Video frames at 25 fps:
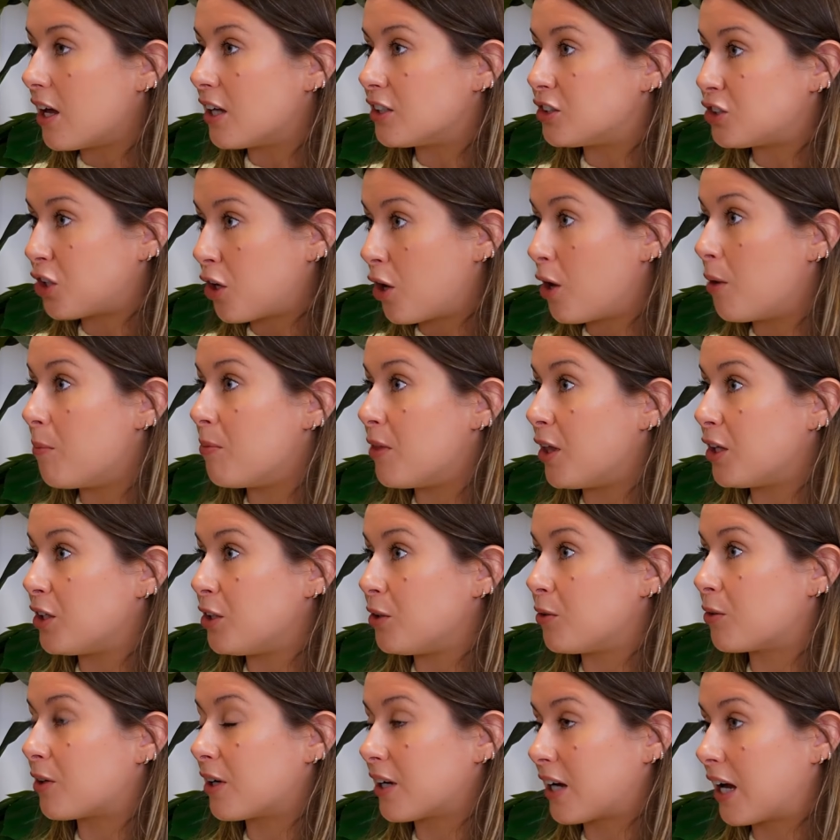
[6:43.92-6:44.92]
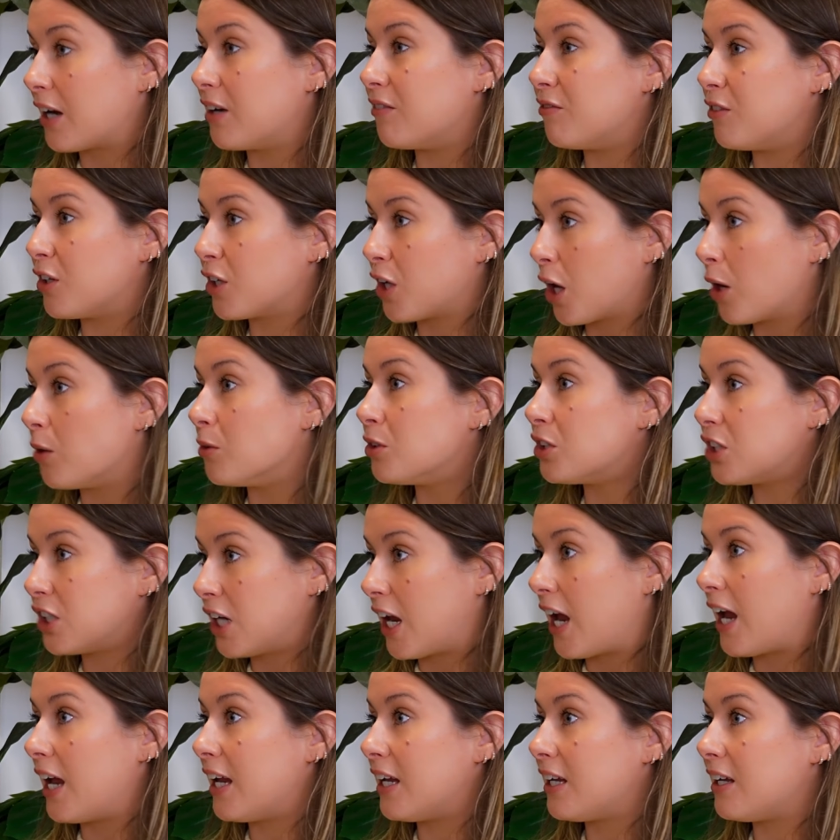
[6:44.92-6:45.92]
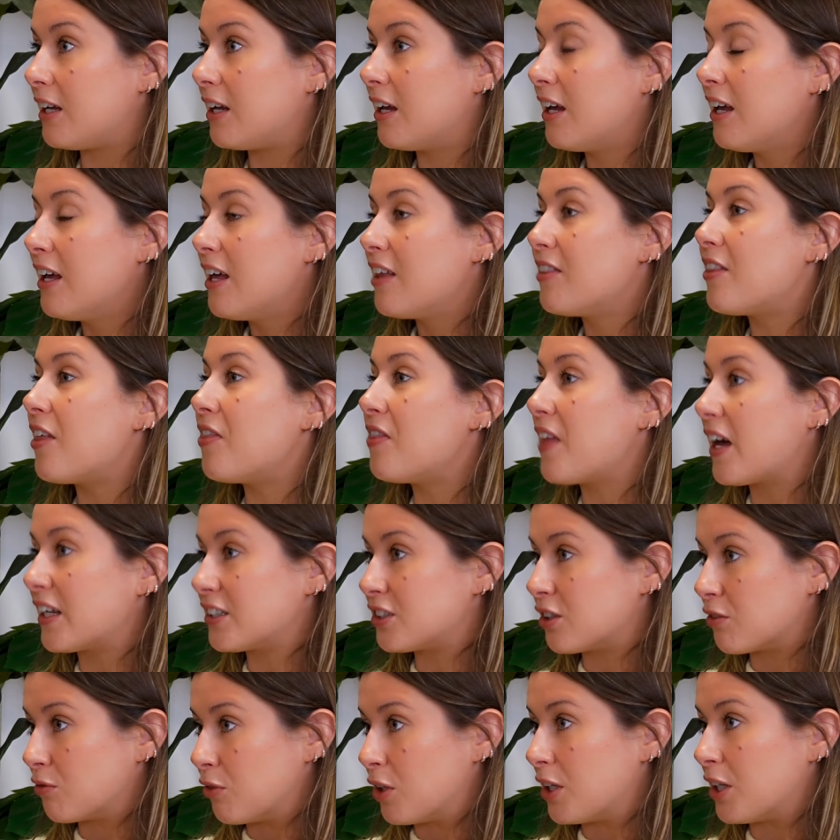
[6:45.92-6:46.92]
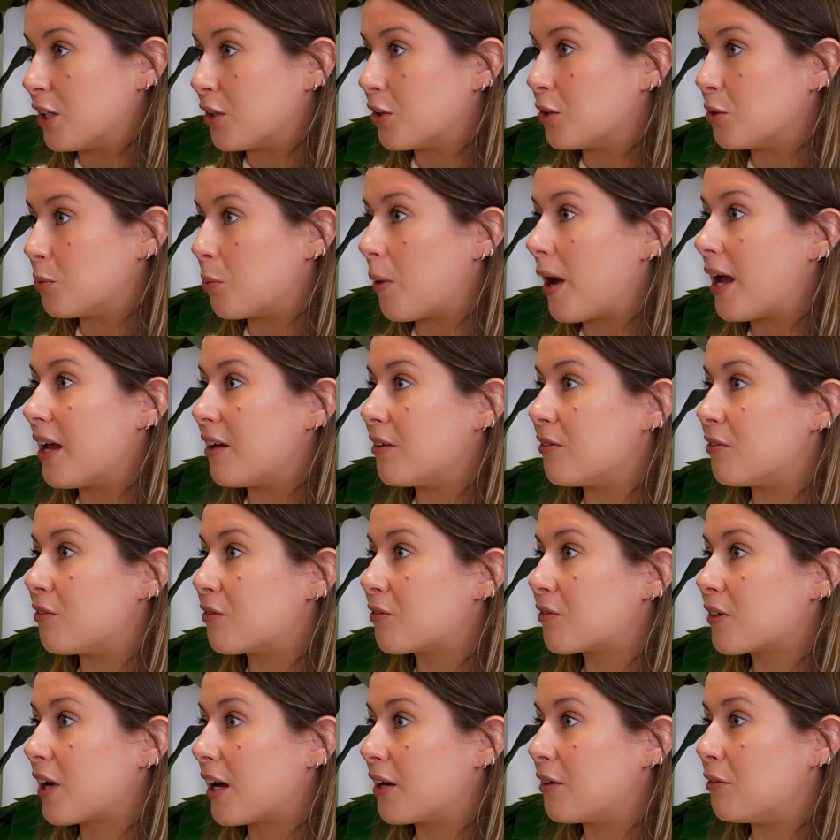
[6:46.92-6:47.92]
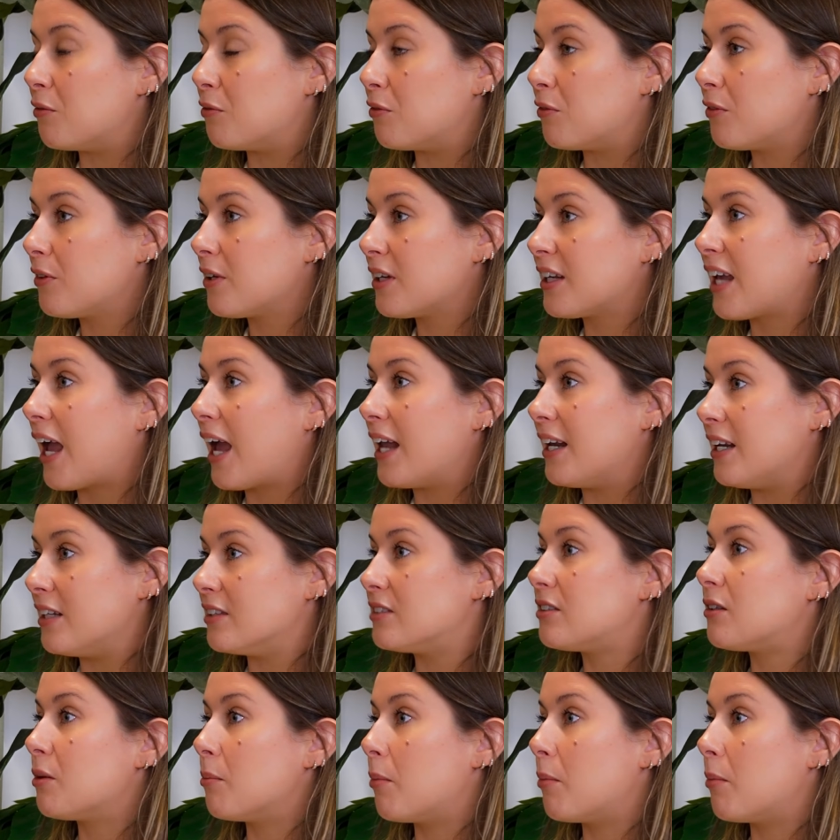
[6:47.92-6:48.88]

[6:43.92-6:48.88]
a term that you can kind of negotiate, then that's a really good way of kind of getting into the